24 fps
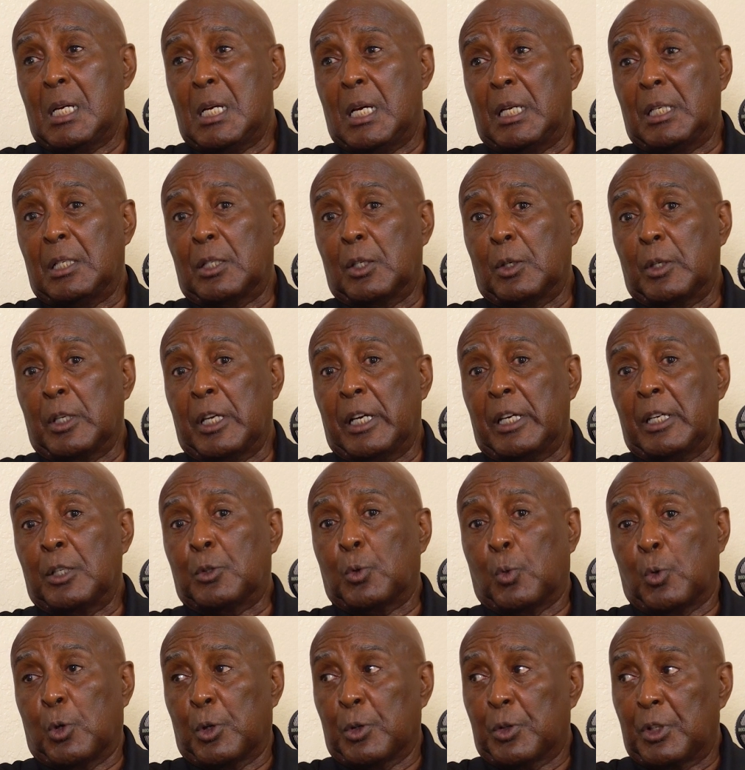And so,
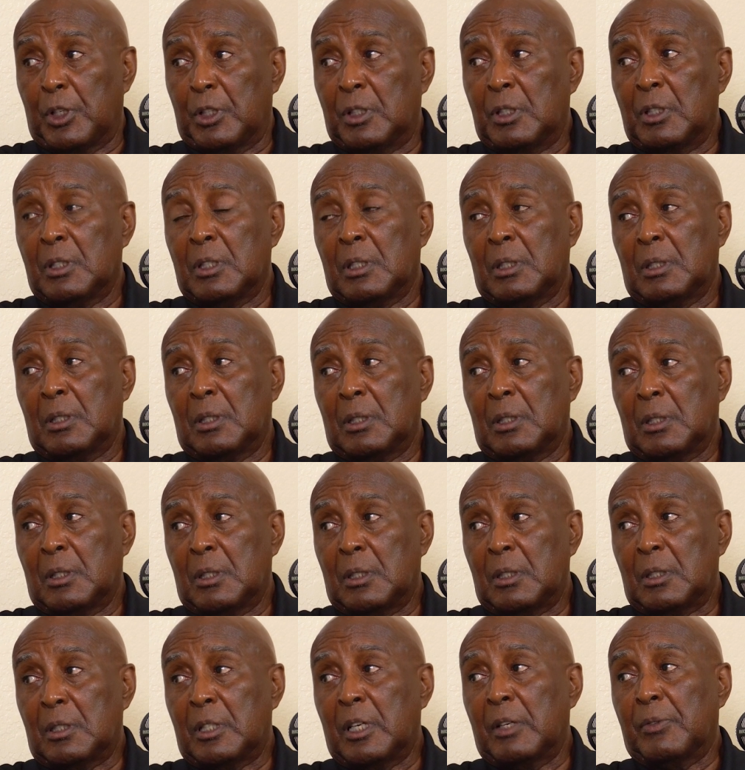it's worth it.
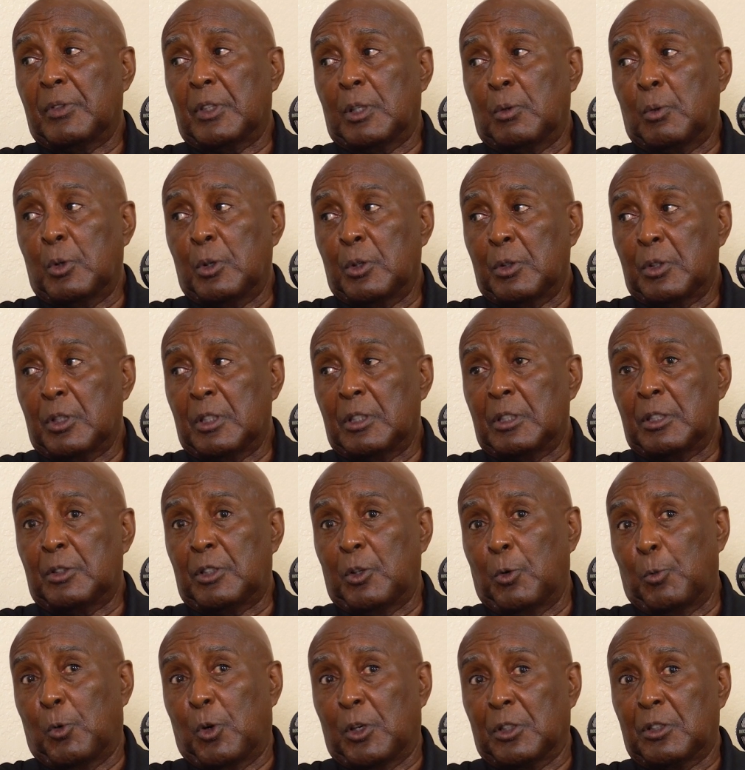It's definitely worth it. It's
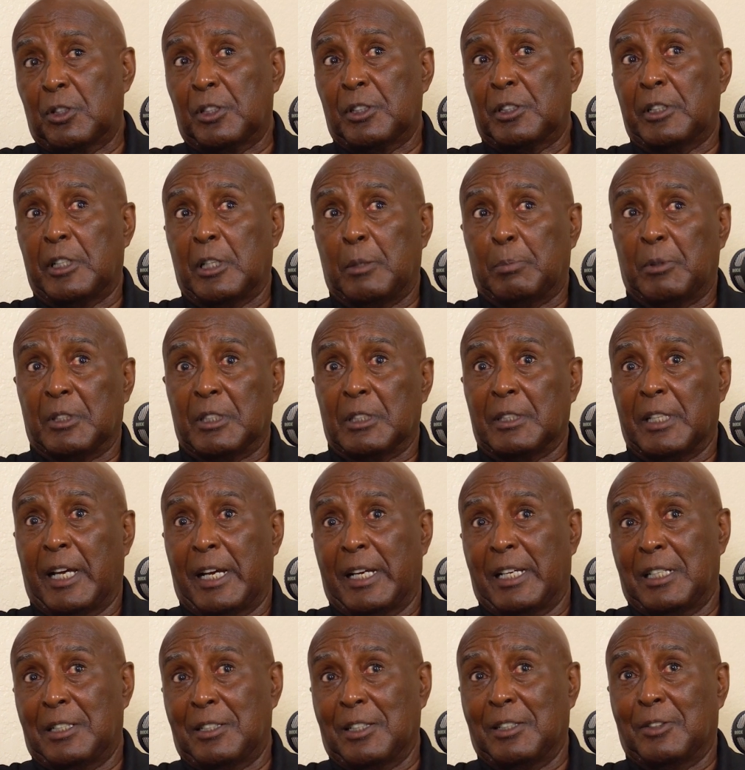still worth the sleepless
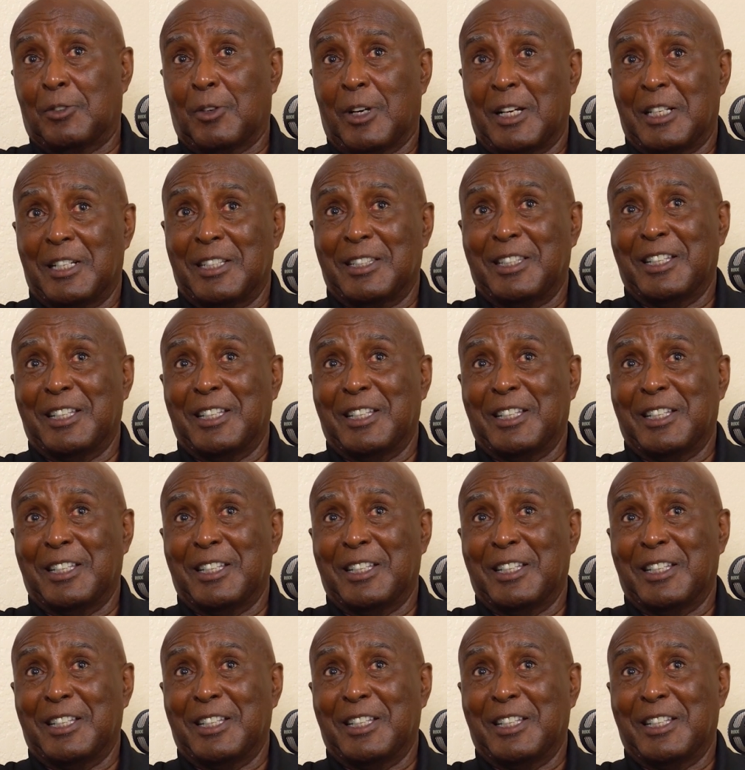nights and trying to